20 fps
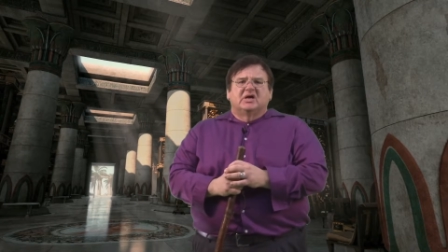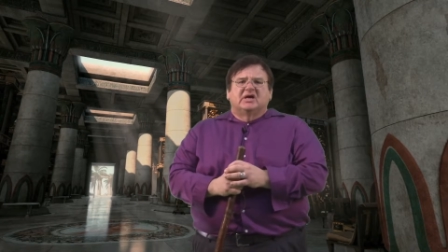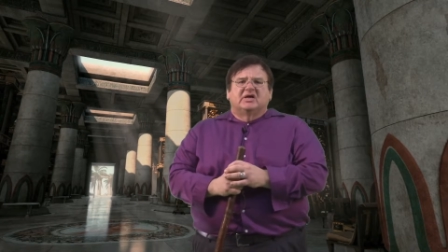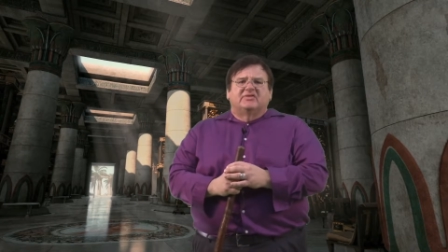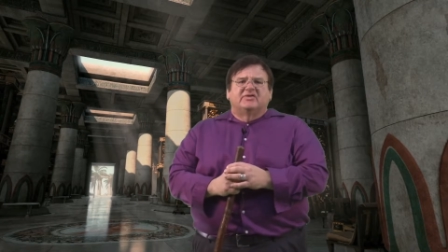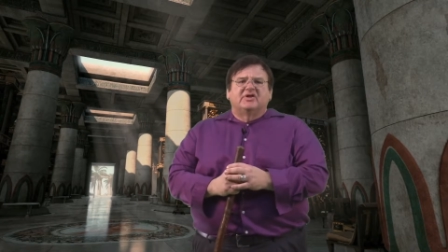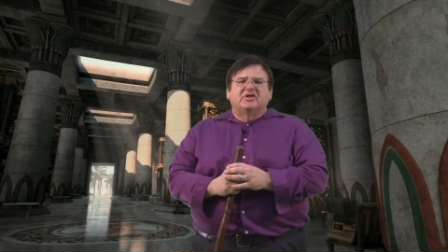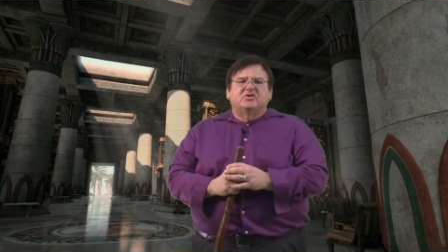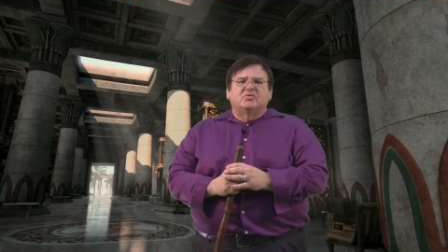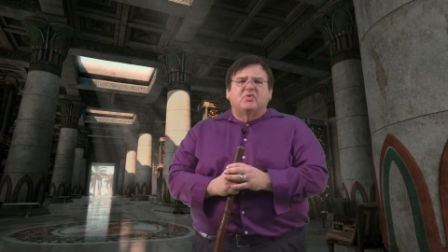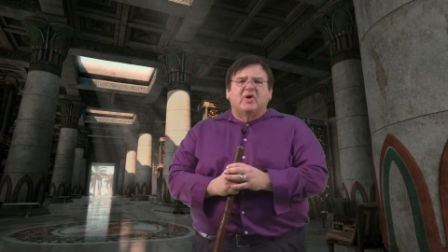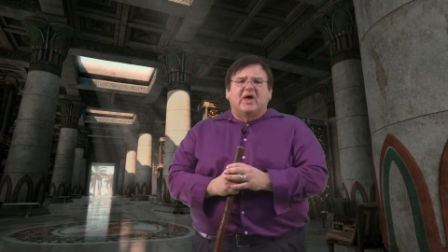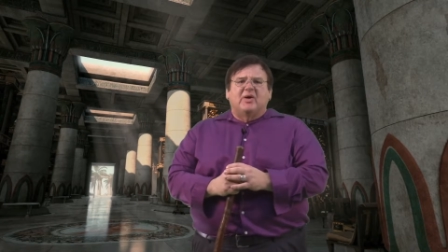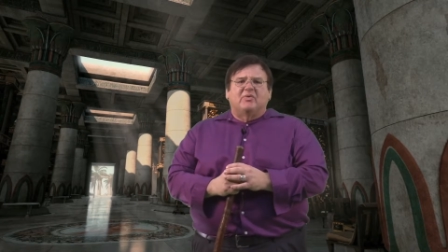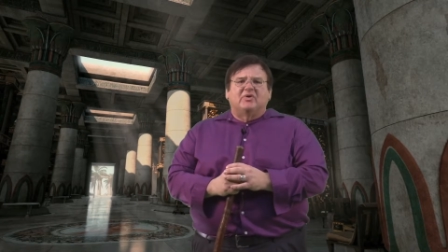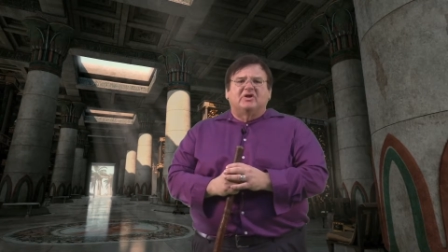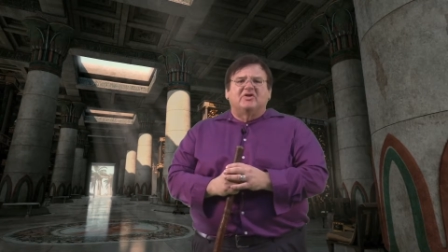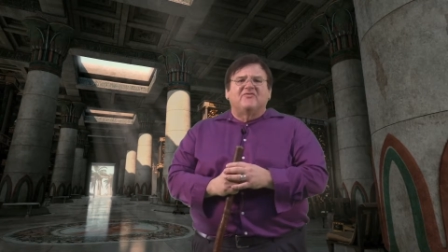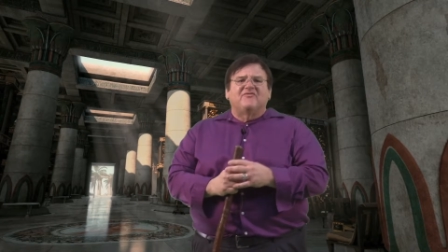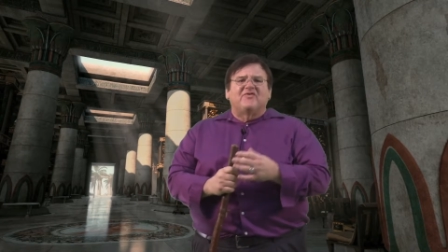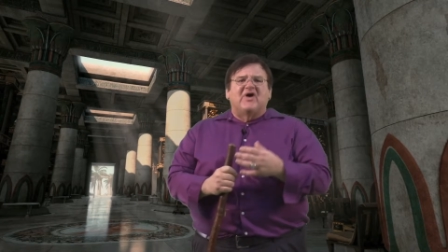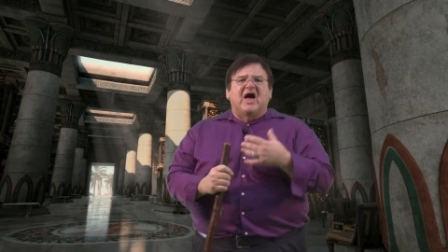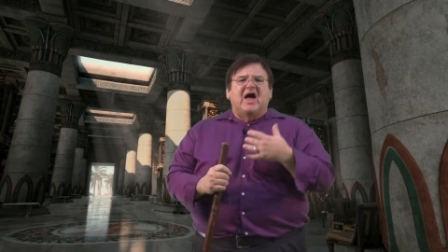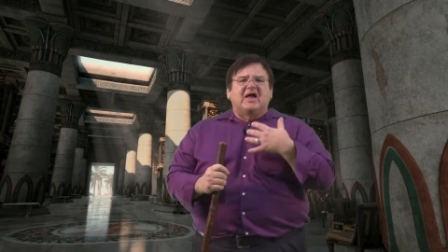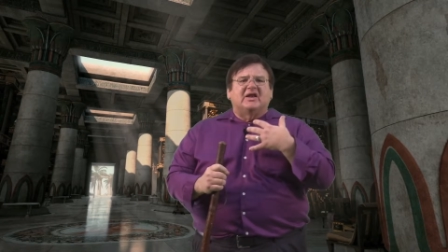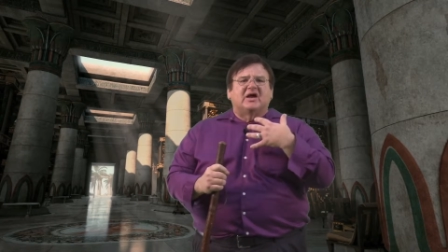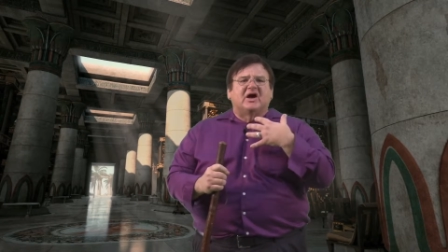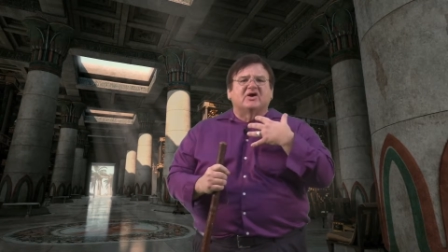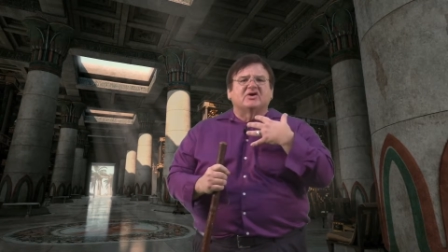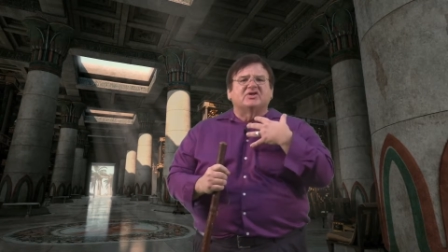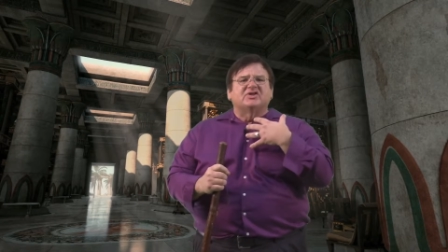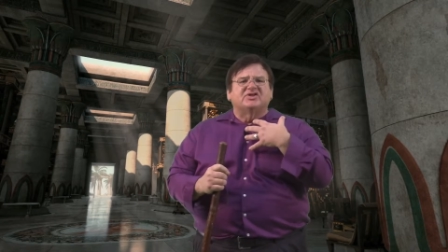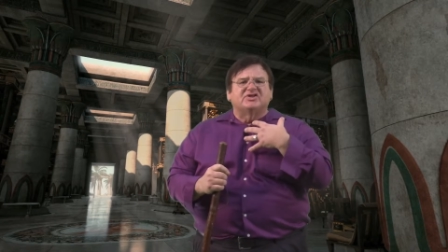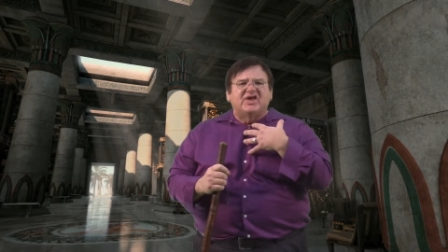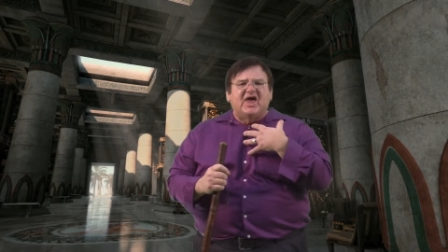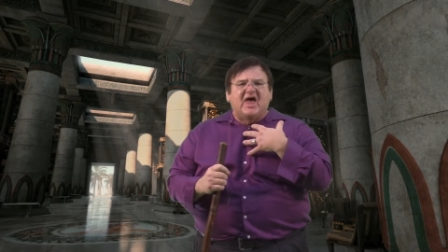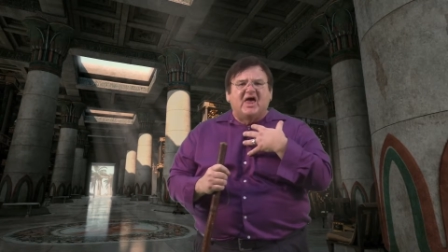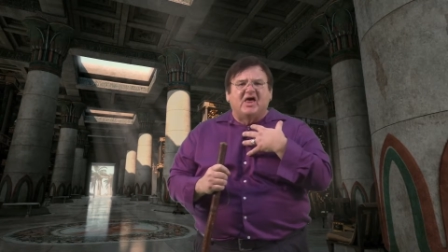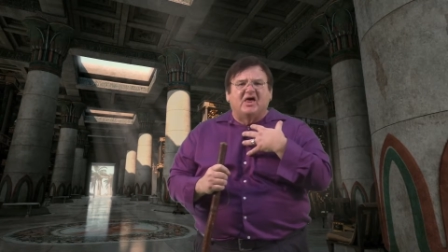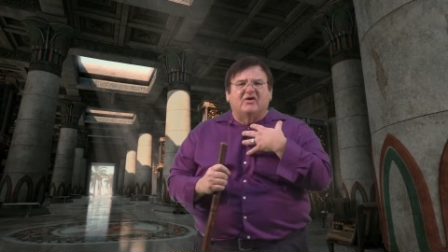In this way, we define
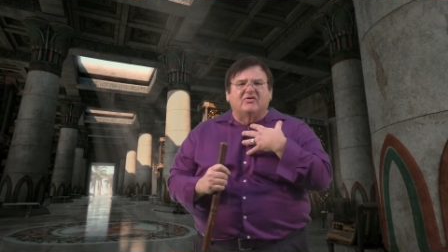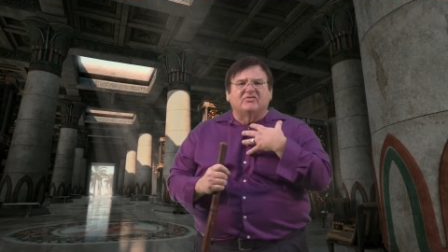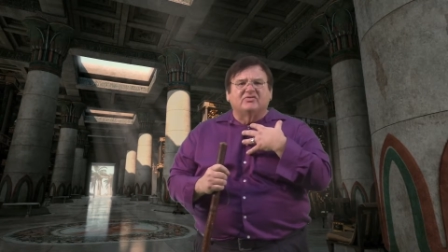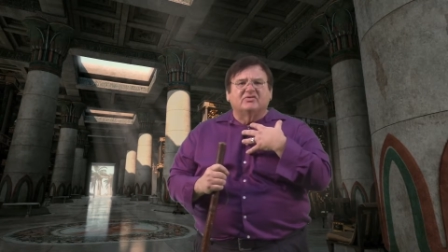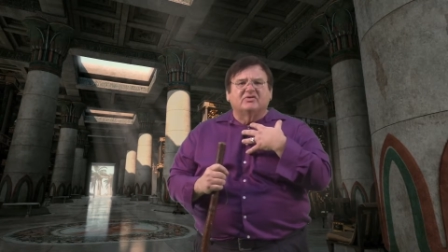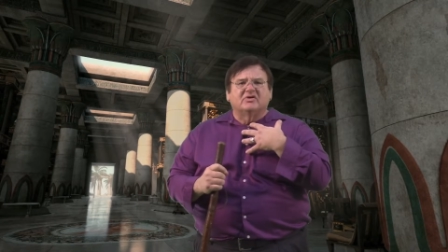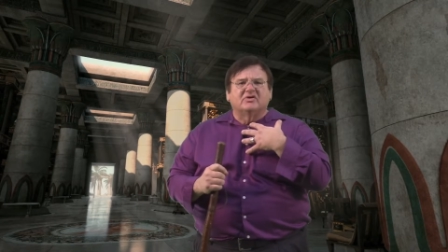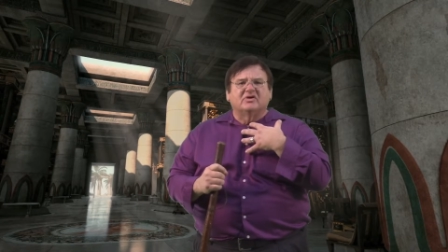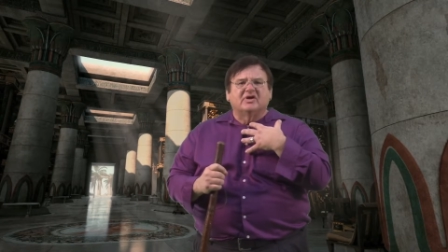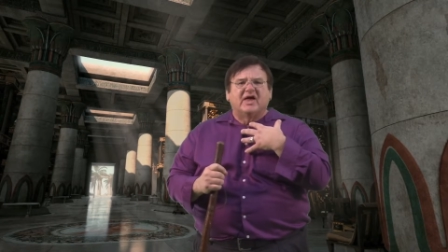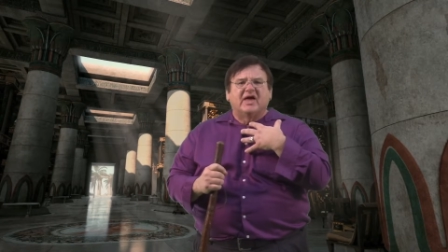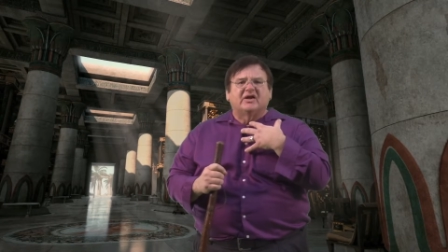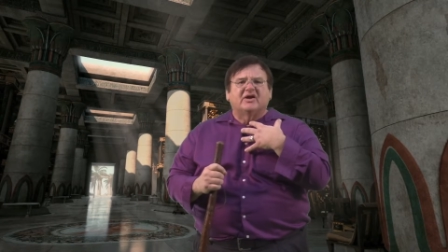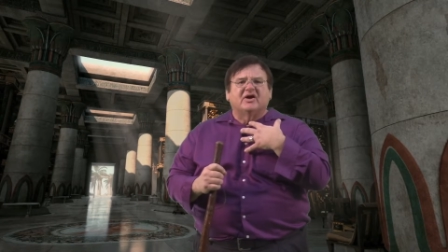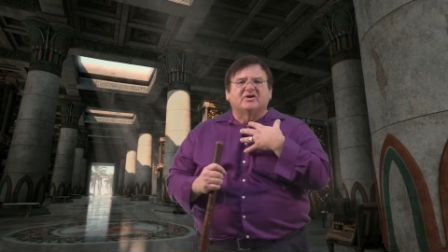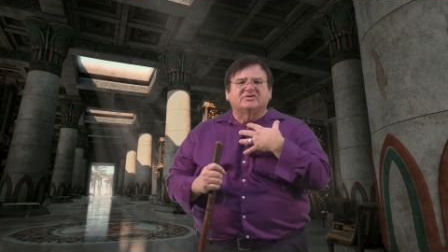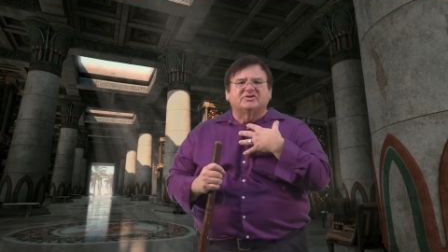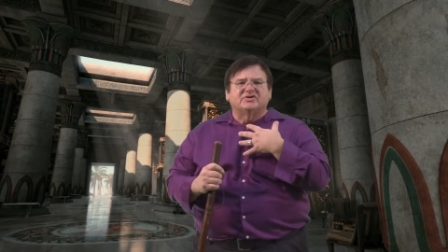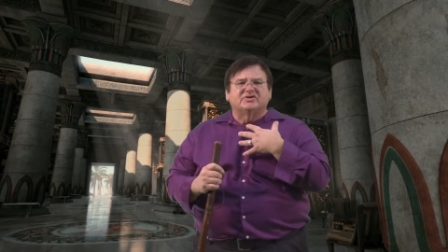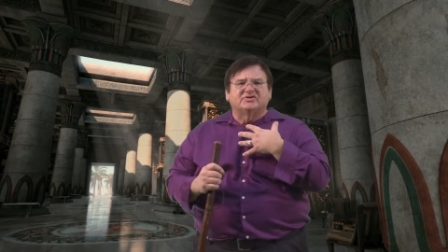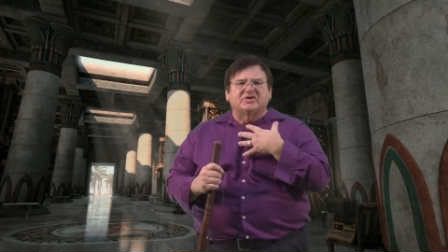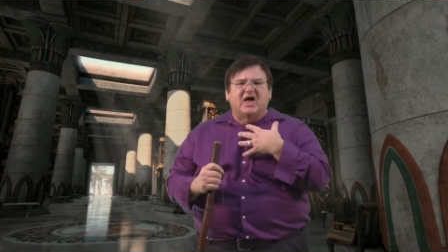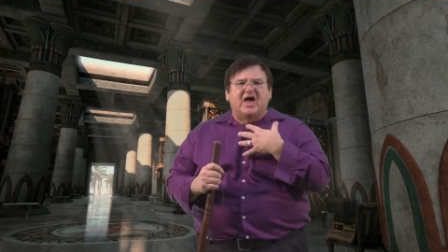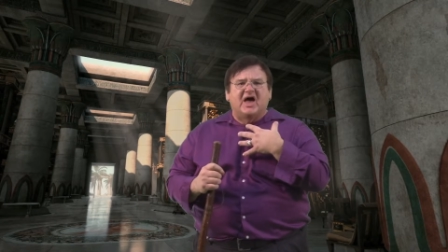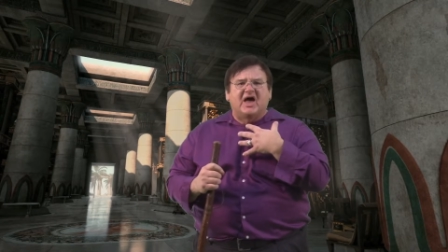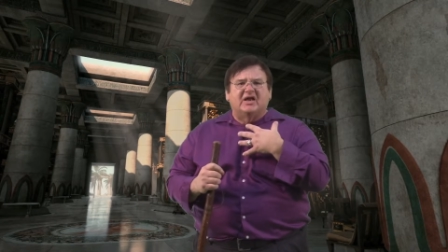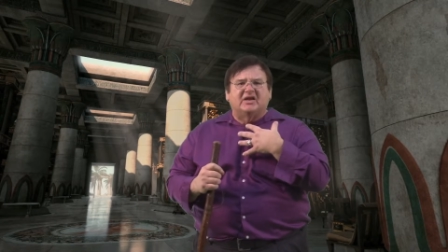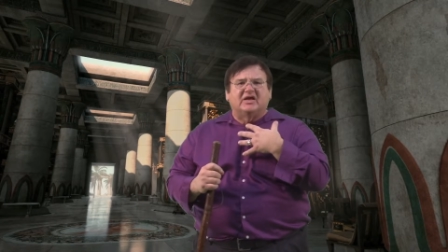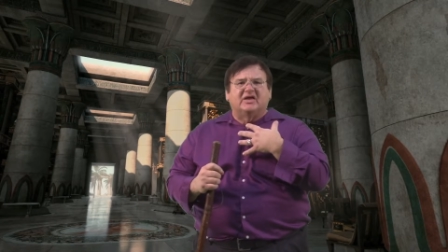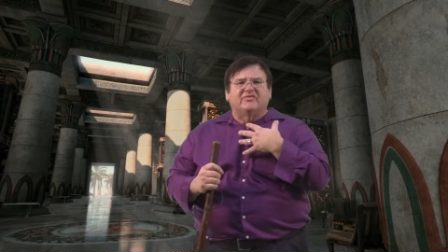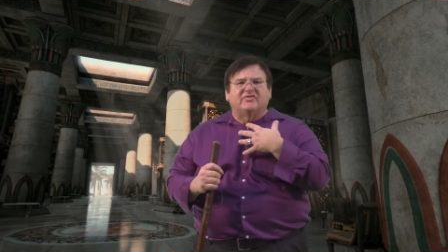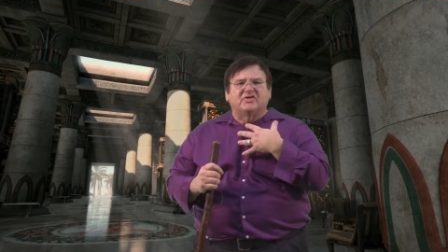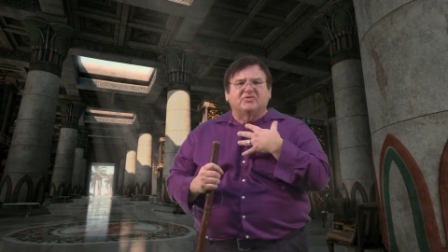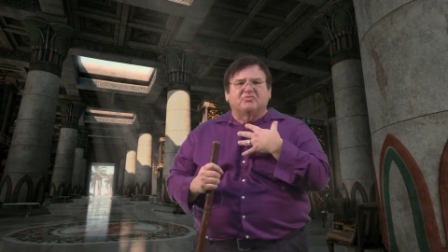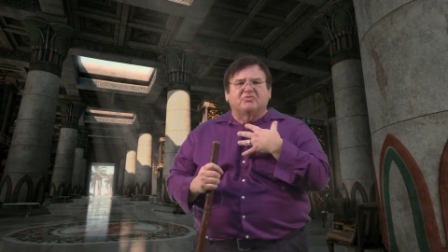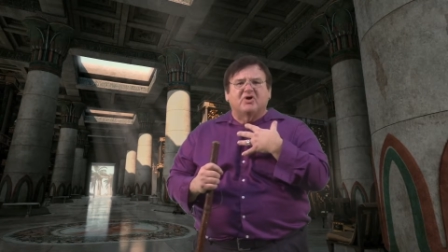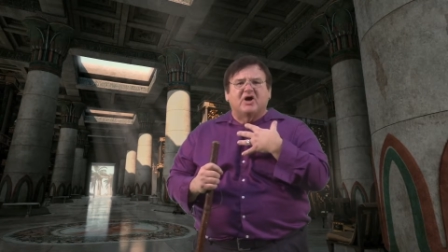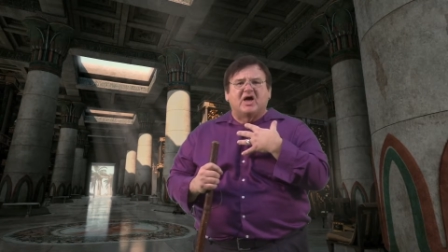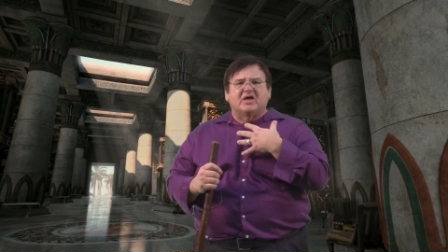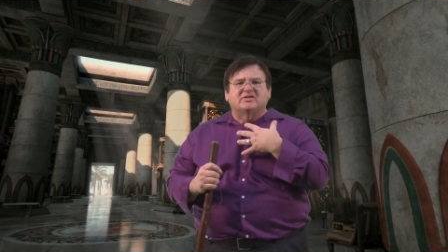ourselves and our society in this
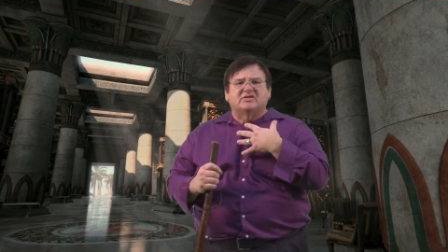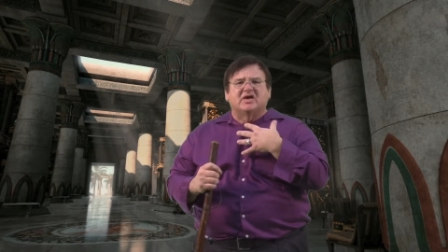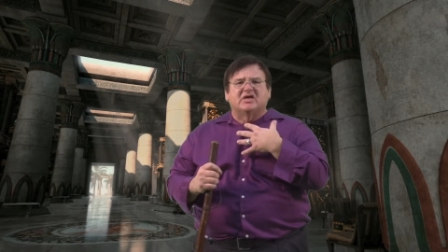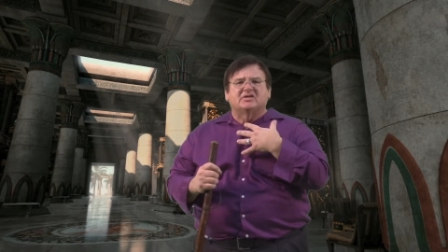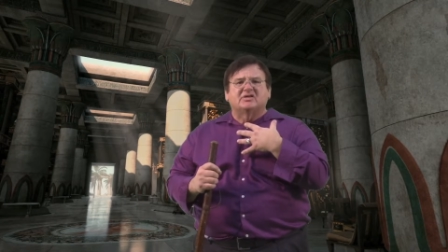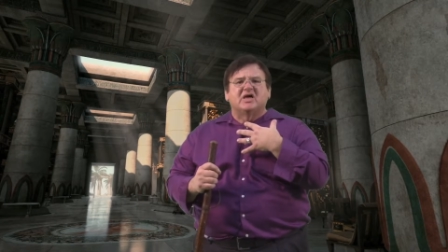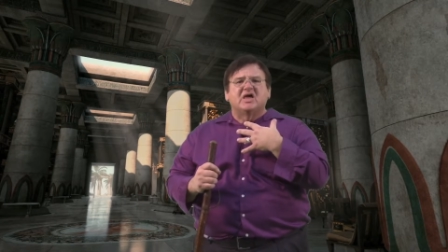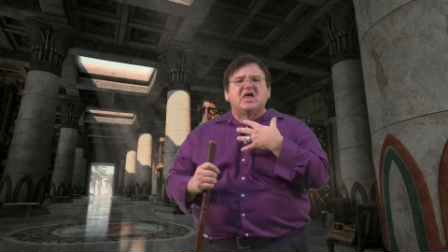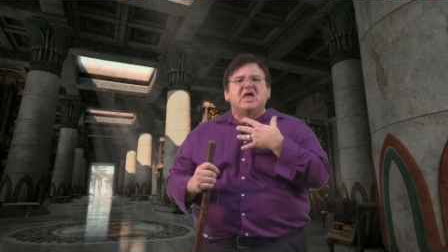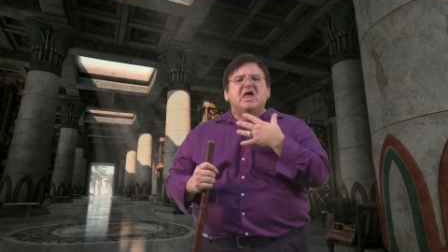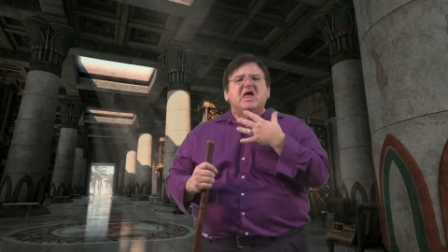process